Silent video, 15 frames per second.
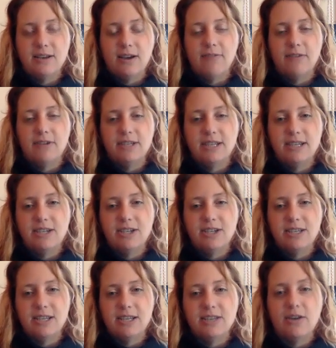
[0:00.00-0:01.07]

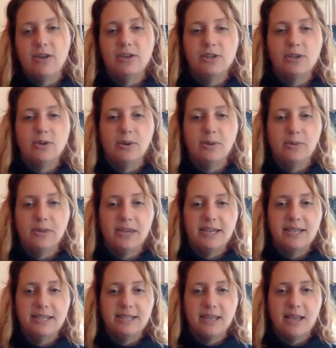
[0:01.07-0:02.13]
conversations as also a place